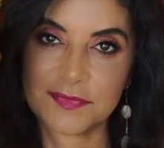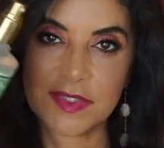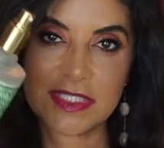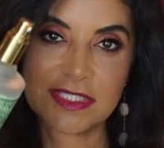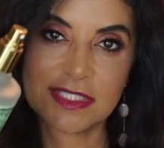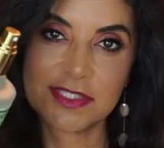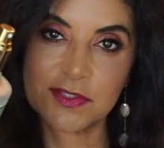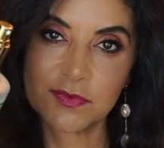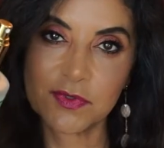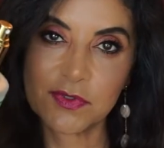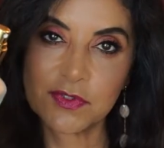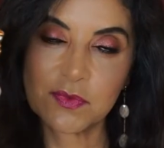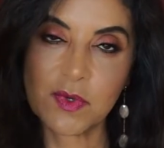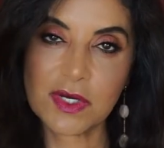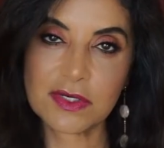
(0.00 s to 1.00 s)
This is the
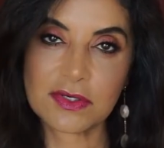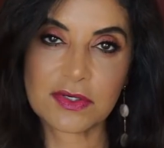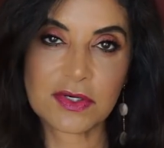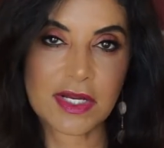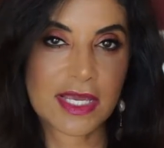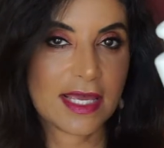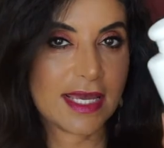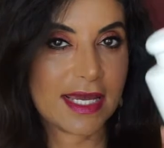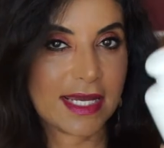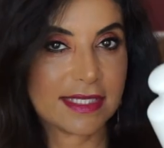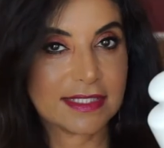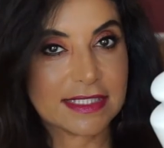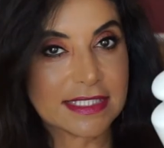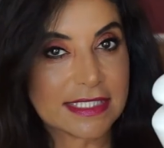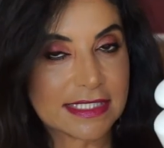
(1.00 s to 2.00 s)
rose water,
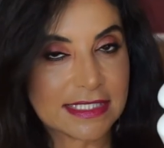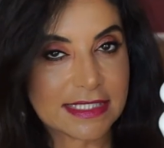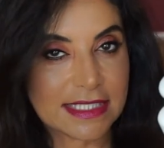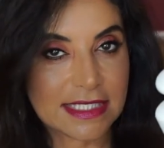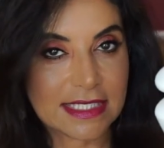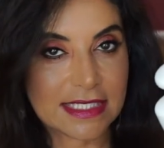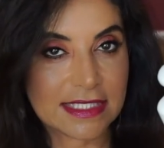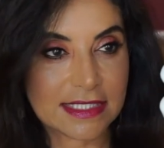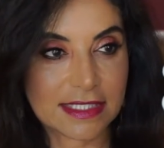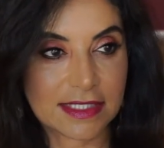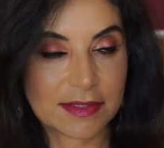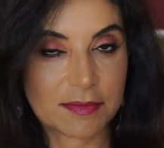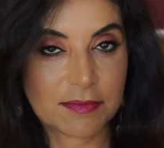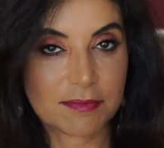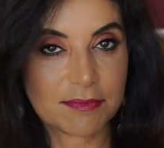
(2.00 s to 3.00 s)
and this is the, uh,